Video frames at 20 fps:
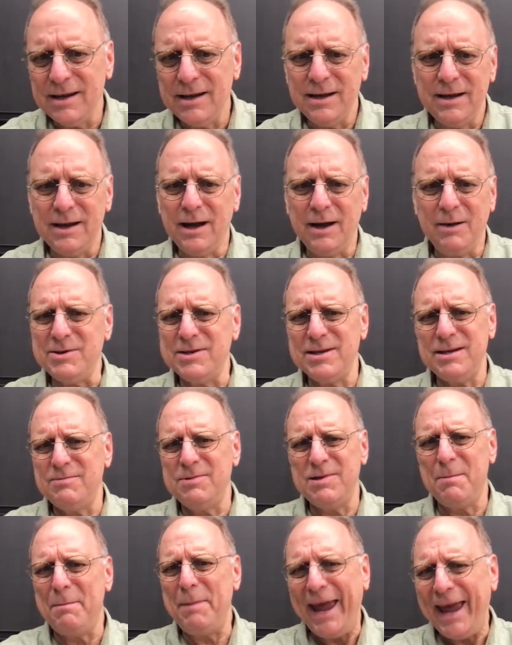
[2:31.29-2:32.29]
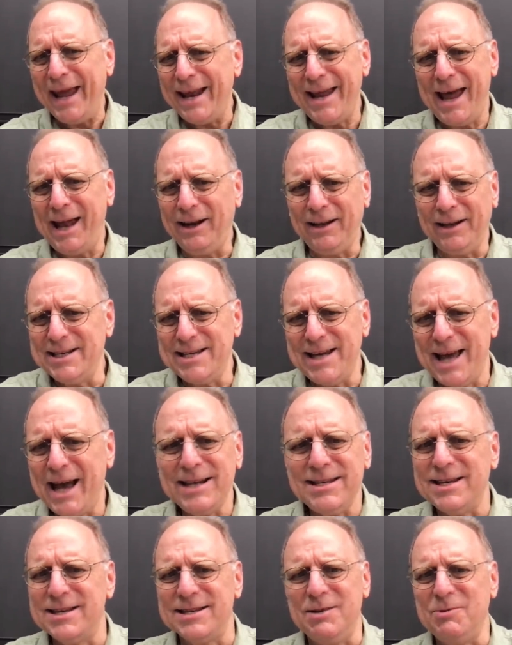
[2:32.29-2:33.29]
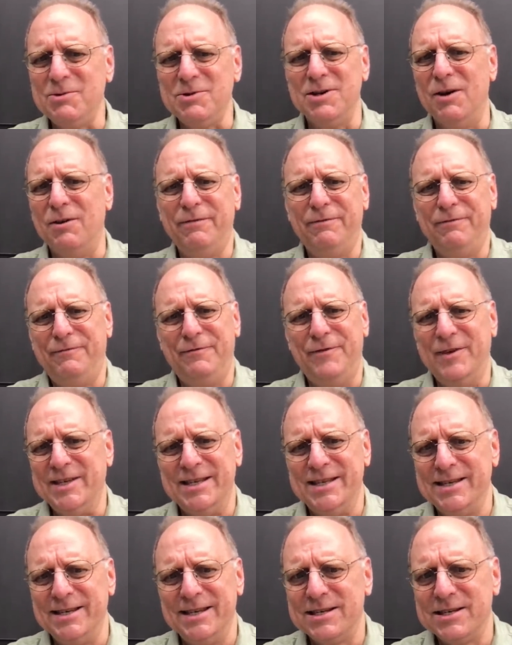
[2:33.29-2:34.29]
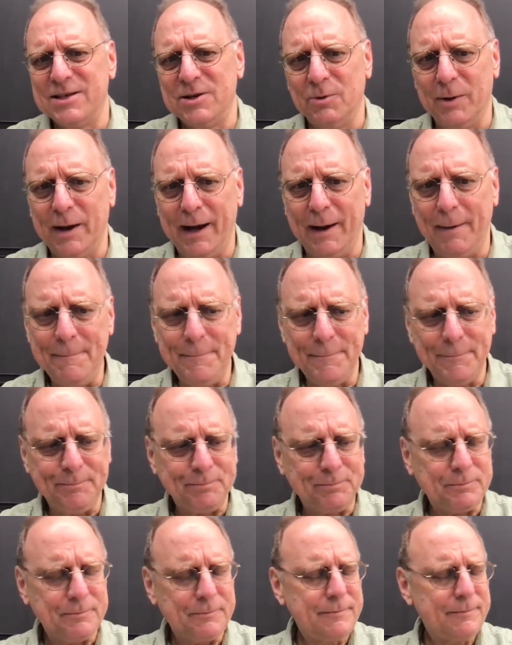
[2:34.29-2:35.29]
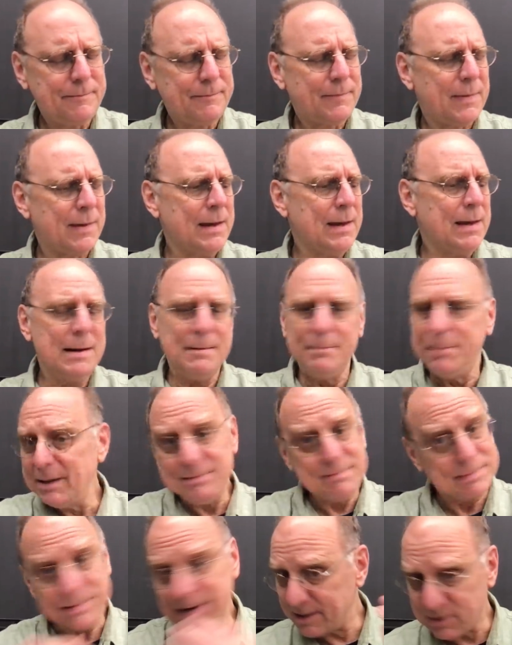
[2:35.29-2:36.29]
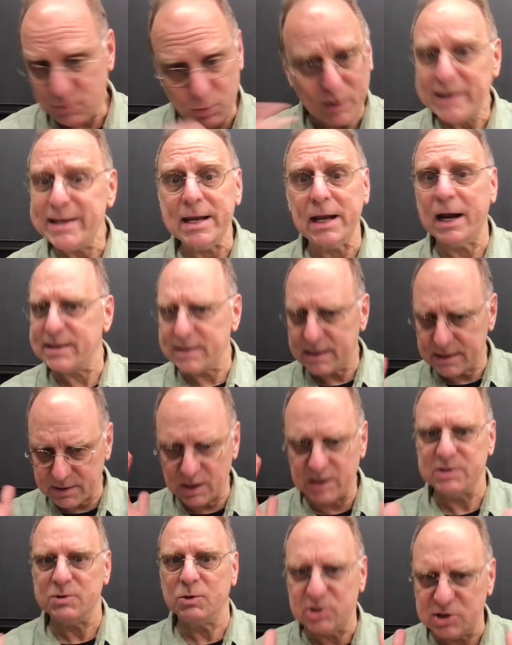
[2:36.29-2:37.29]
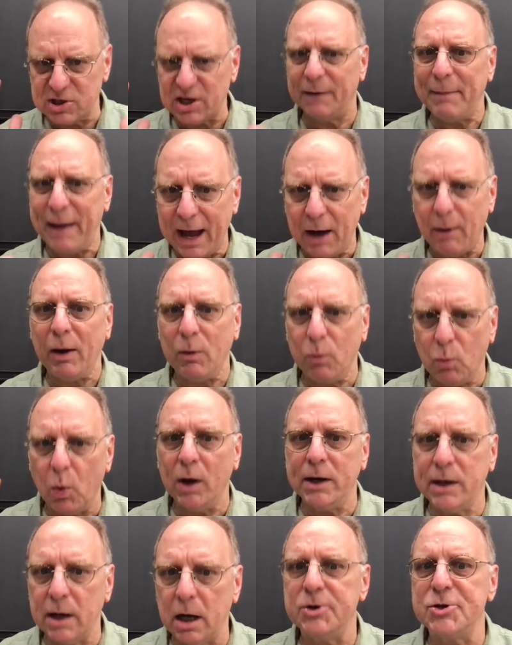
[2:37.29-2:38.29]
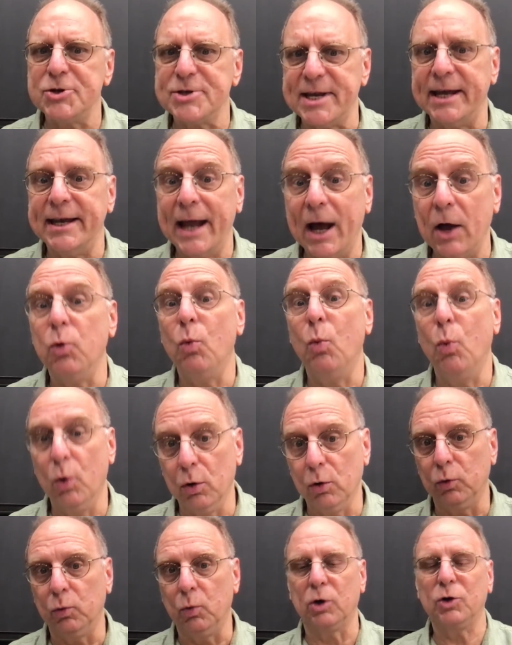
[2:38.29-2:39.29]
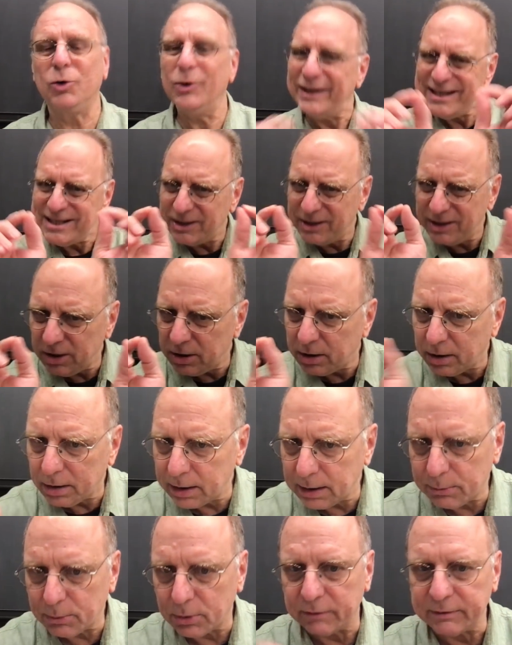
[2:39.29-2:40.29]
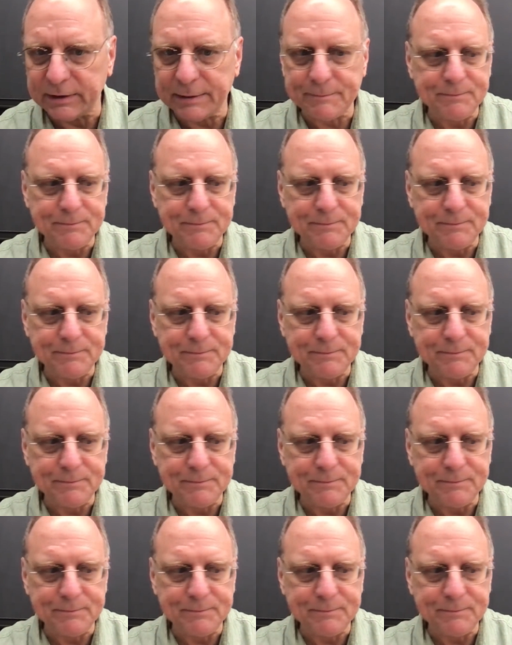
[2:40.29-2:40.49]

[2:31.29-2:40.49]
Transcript: I was in the panhandle of Texas. There was no physicist around. But it's where I did. I said it's somehow I wanted to understand how the world worked, or at least a little glimmer of it.